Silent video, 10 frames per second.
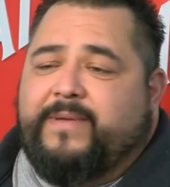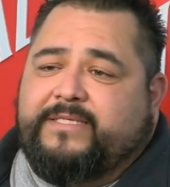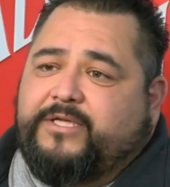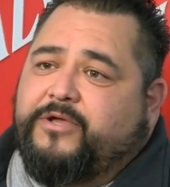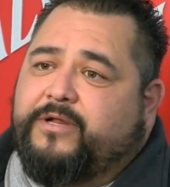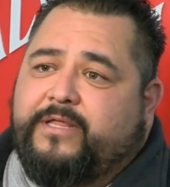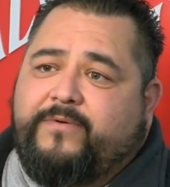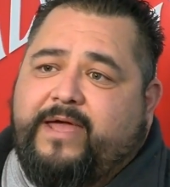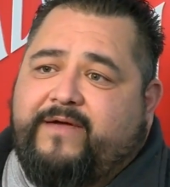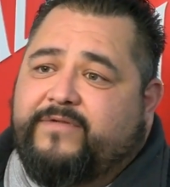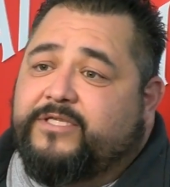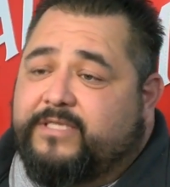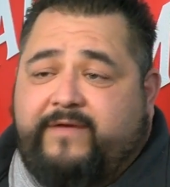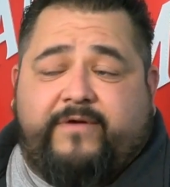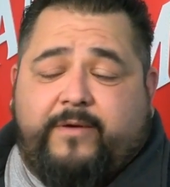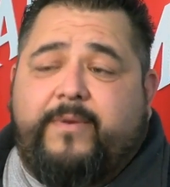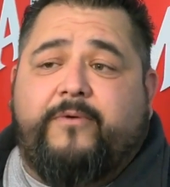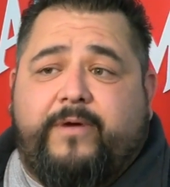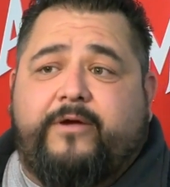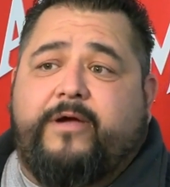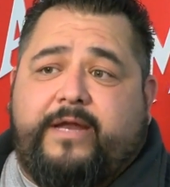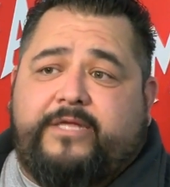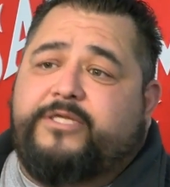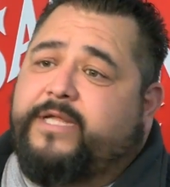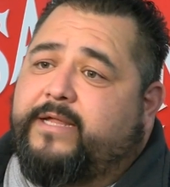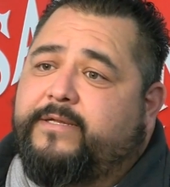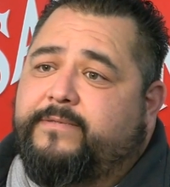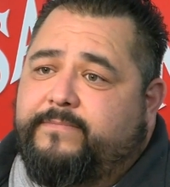The best security that we have is just having a bell ringer at each stand.